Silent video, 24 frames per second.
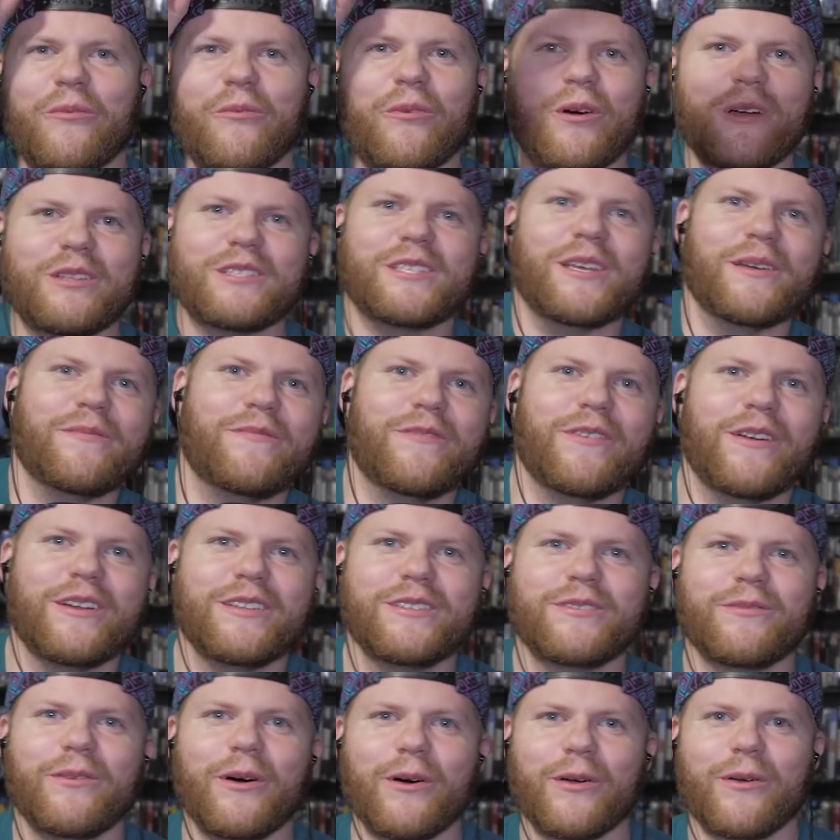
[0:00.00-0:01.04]
What's up
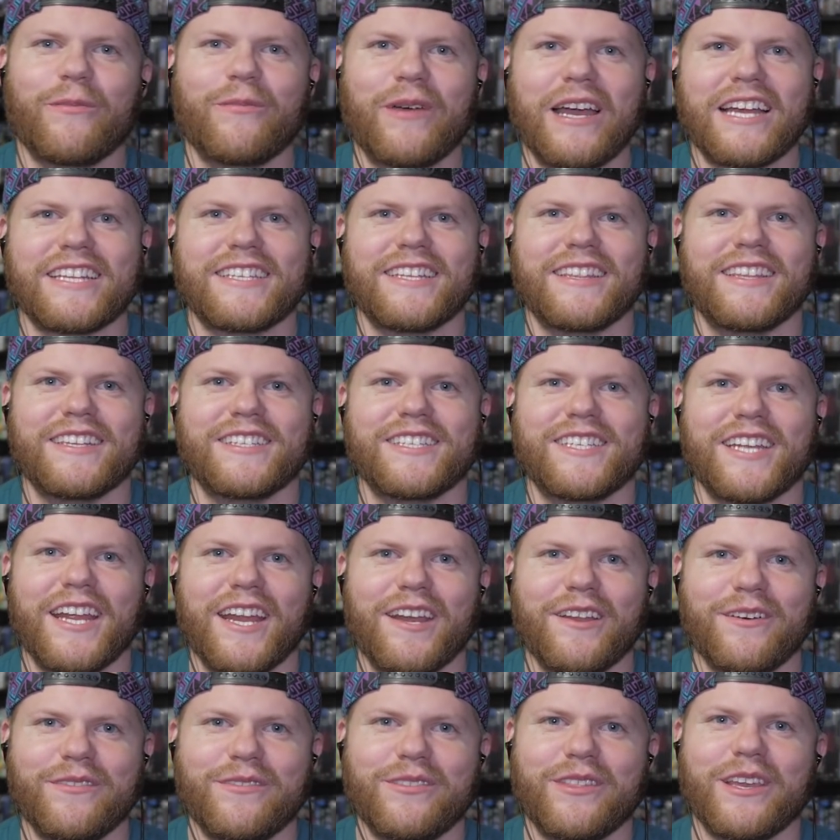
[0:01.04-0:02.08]
friends, welcome back to the
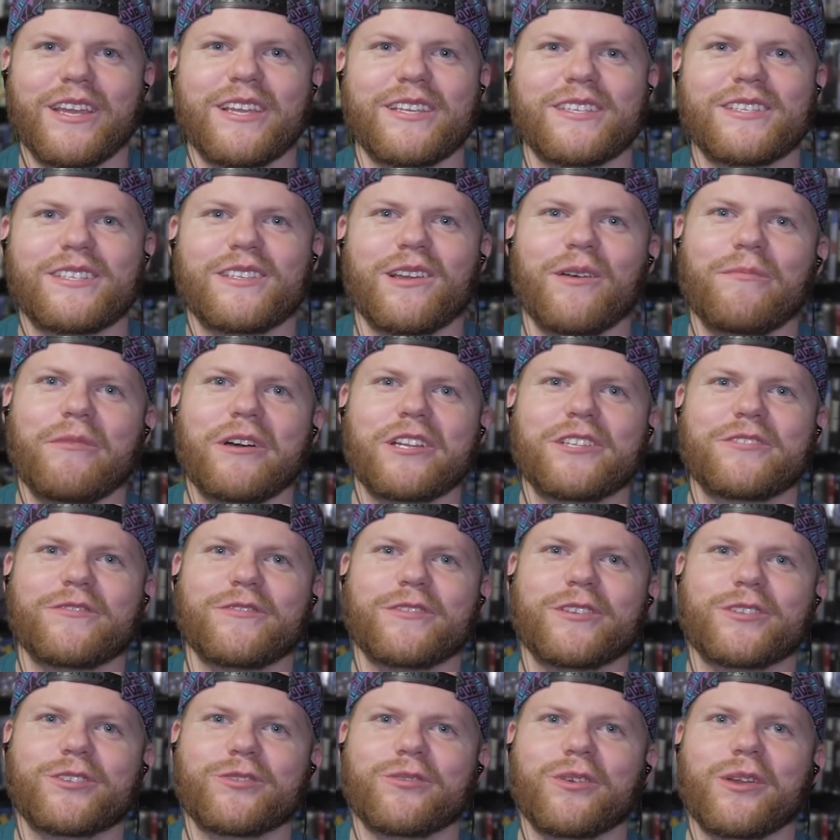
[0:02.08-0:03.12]
channel. Thanks so much
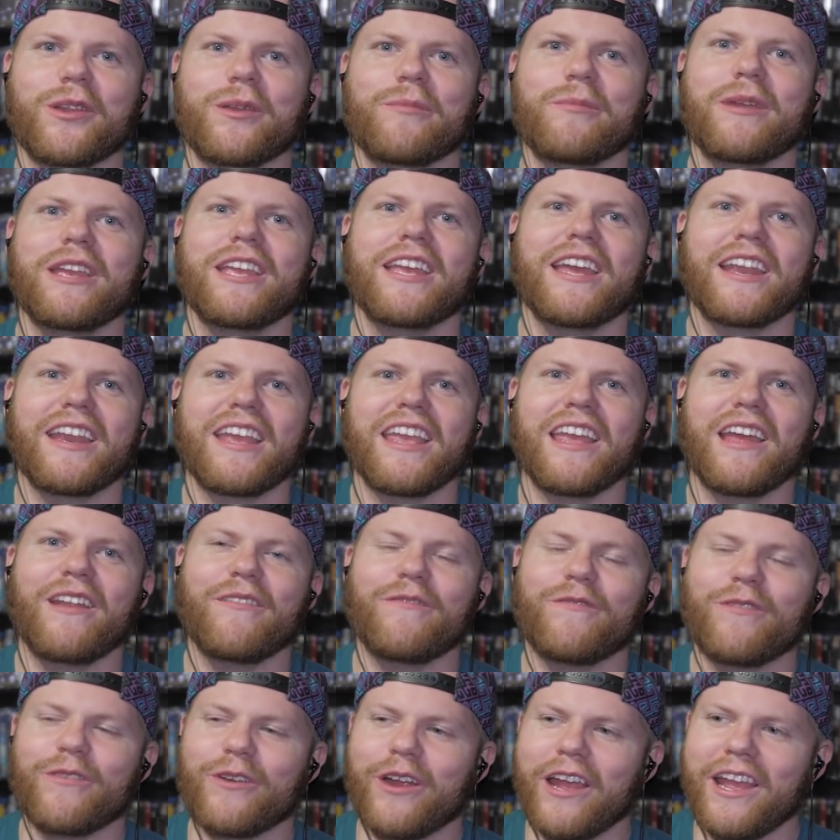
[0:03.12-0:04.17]
for joining me yet again
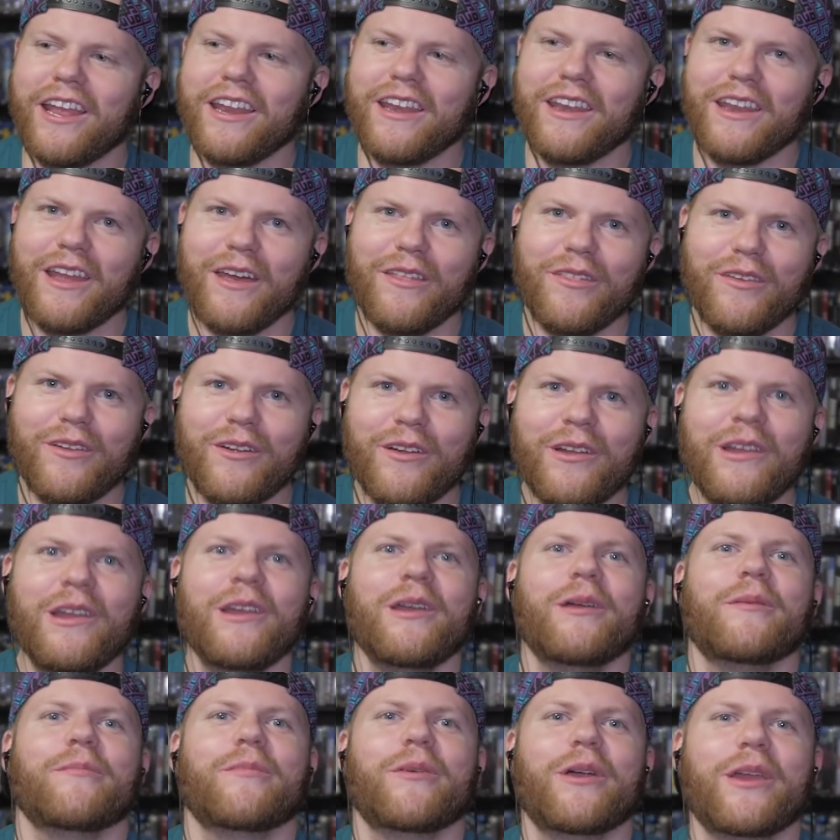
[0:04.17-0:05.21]
for another
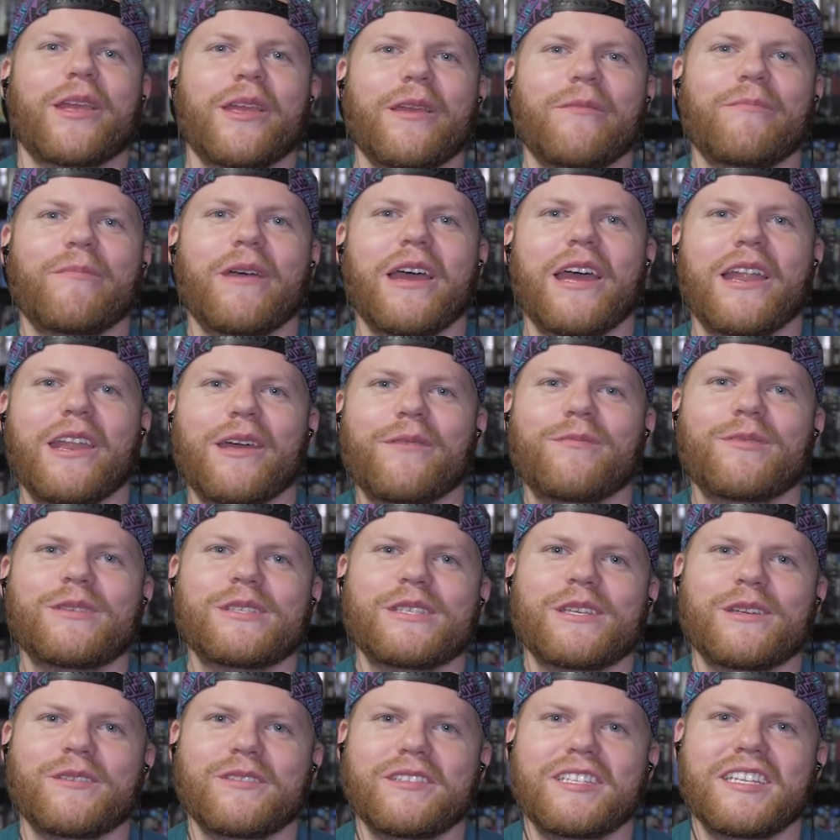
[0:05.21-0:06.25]
Breaking Bad
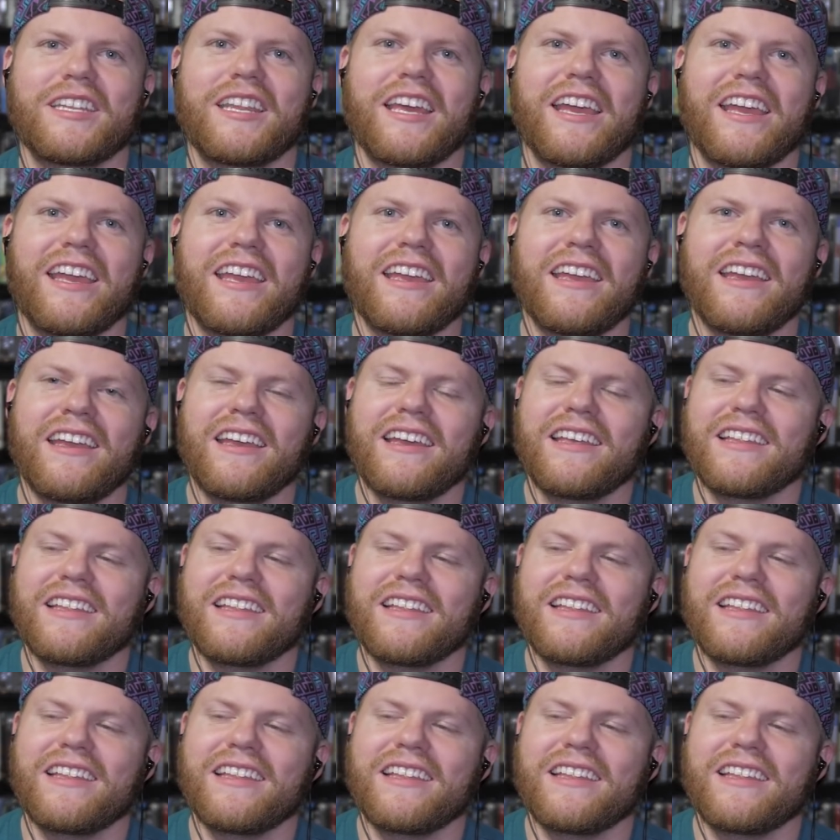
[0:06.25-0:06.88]
episode today.